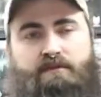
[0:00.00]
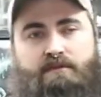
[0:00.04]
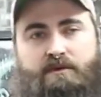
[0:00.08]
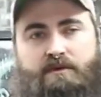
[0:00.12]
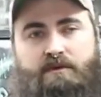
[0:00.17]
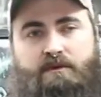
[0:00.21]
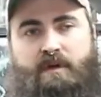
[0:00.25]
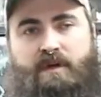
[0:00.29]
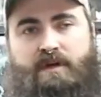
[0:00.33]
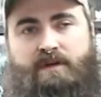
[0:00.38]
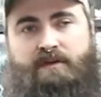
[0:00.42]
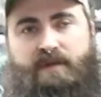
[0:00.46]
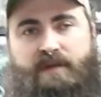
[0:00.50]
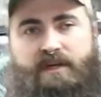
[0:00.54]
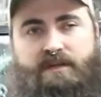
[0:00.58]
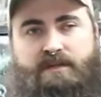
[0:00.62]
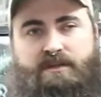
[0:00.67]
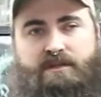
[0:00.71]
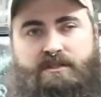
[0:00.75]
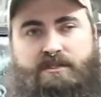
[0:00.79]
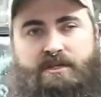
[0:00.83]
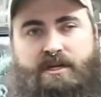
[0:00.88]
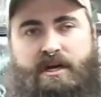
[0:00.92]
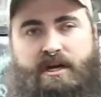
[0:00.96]
we were walking around the
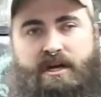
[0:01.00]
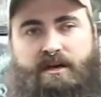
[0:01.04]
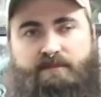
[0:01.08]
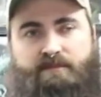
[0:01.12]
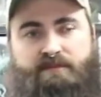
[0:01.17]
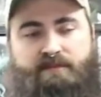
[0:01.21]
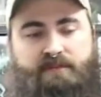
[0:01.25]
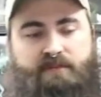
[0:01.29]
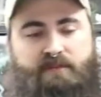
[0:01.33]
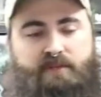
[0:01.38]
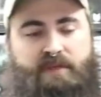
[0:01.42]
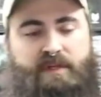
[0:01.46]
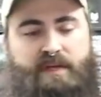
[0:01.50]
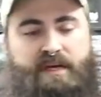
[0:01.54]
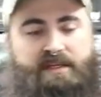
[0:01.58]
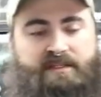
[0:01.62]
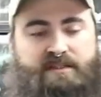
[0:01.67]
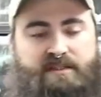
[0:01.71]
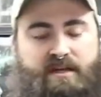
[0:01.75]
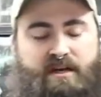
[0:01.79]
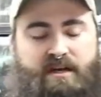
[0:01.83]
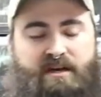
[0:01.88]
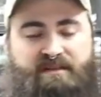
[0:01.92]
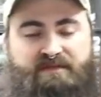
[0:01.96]
shop, lights
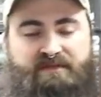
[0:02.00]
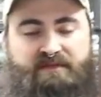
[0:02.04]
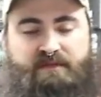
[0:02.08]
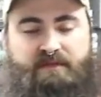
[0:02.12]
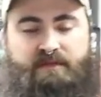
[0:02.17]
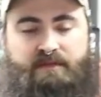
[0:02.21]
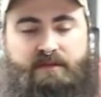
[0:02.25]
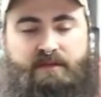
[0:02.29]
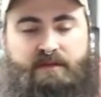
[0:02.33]
off,